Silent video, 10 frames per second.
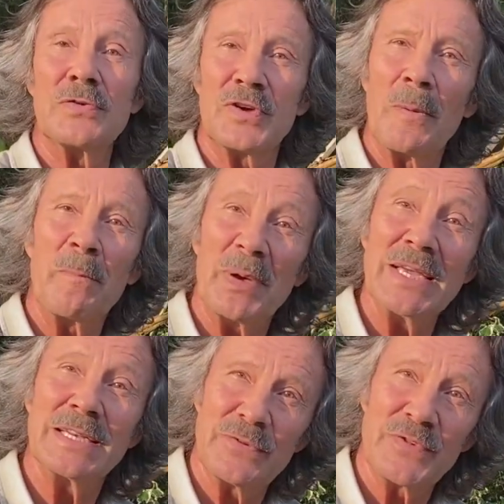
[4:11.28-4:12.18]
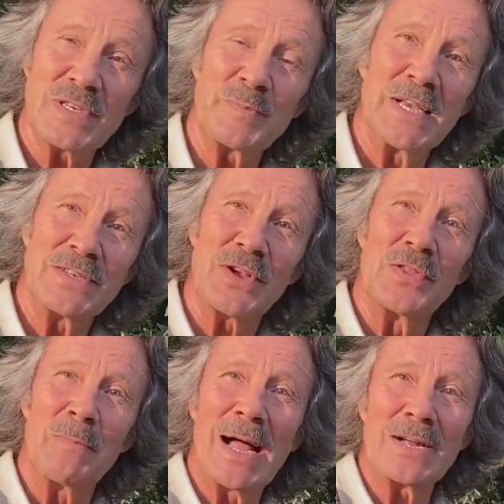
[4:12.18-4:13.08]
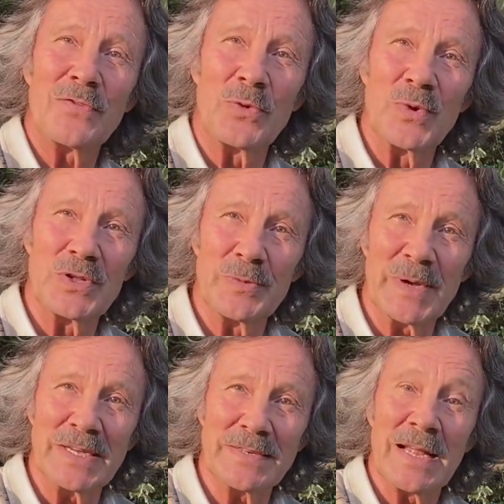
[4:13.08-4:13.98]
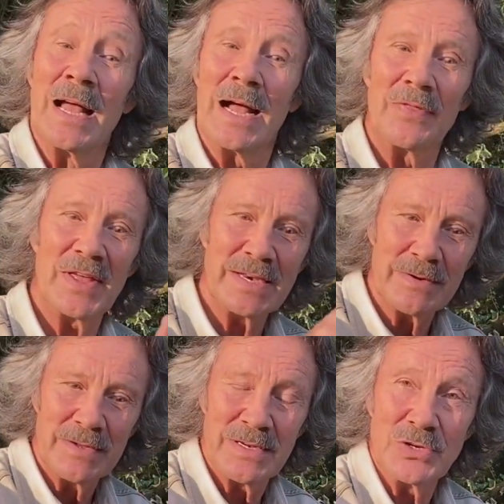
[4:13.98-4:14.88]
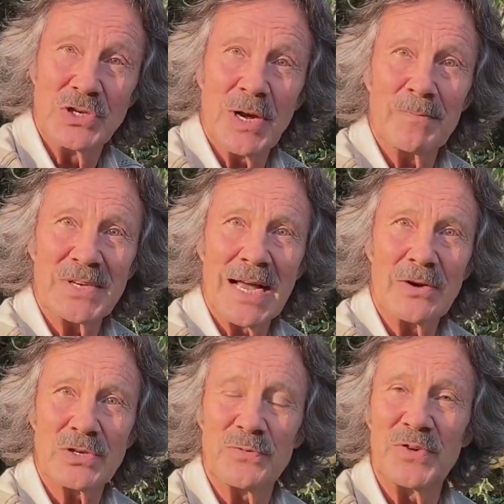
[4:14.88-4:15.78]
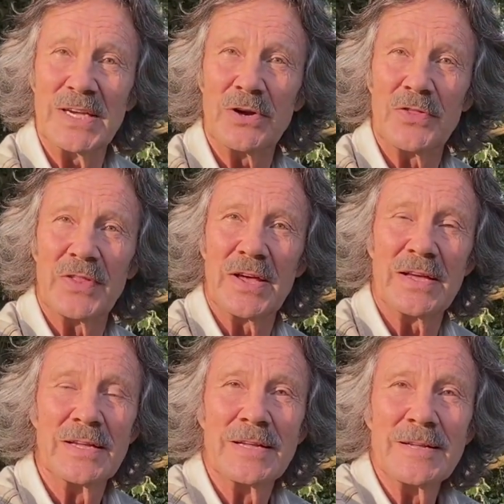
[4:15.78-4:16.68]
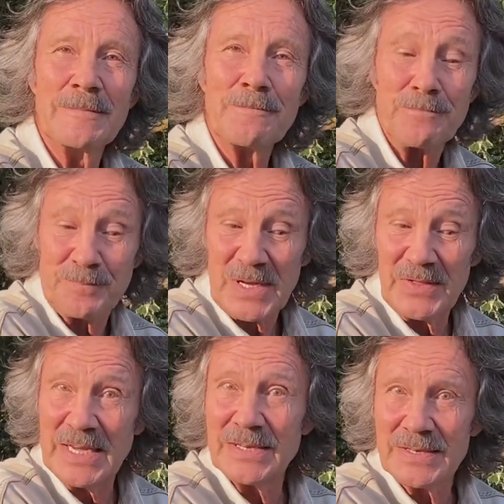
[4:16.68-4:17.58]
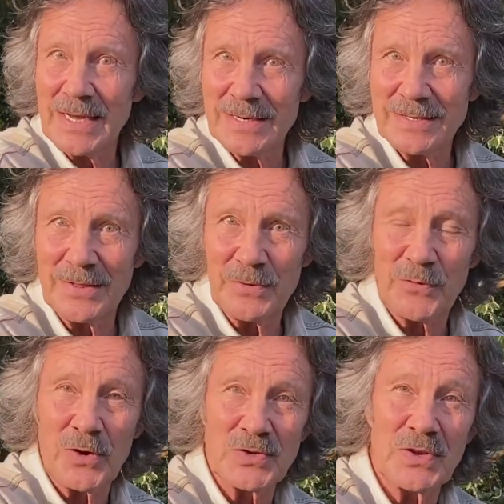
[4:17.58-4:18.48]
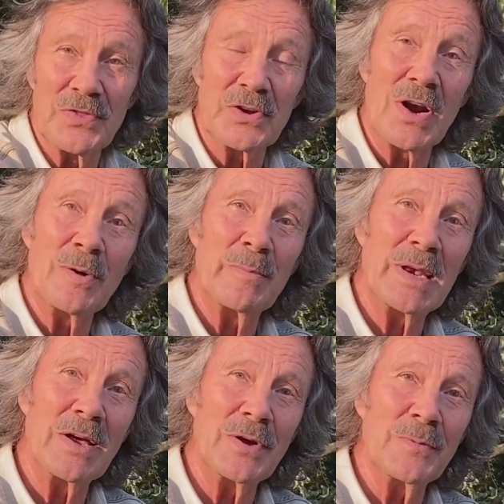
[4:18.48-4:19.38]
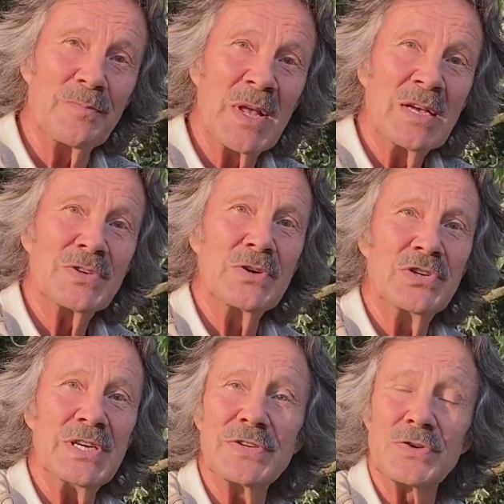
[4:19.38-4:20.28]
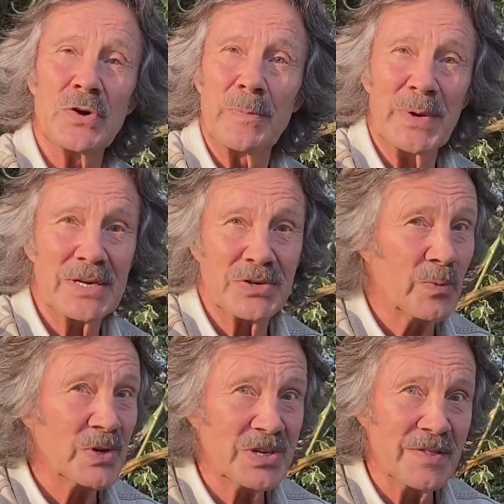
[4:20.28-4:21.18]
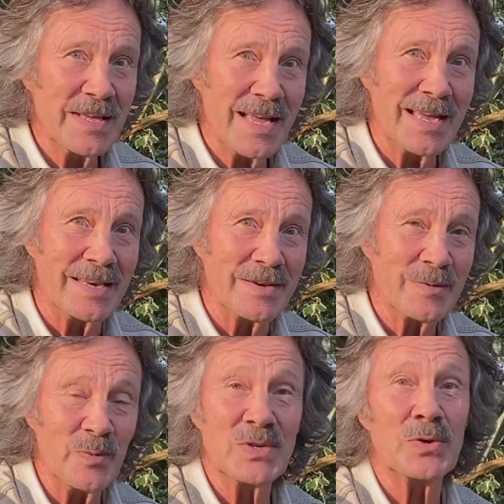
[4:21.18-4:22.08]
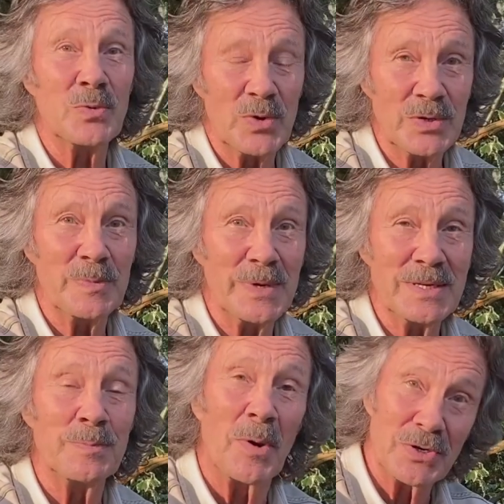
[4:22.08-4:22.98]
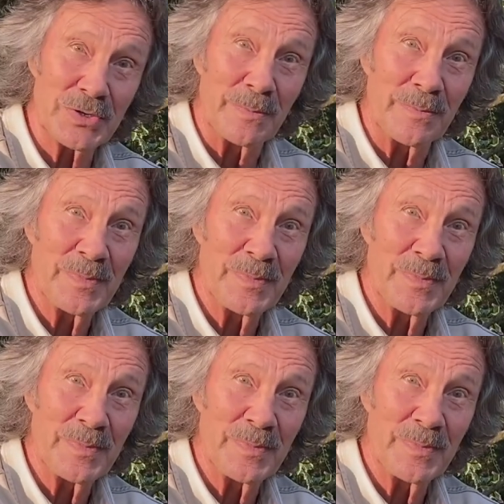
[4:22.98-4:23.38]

of competed for space on the back of the wildebeest, and then jumped down to feed on the insects and the frogs on the ground below. So she saw a picture which in the end was a wildebeest bottom,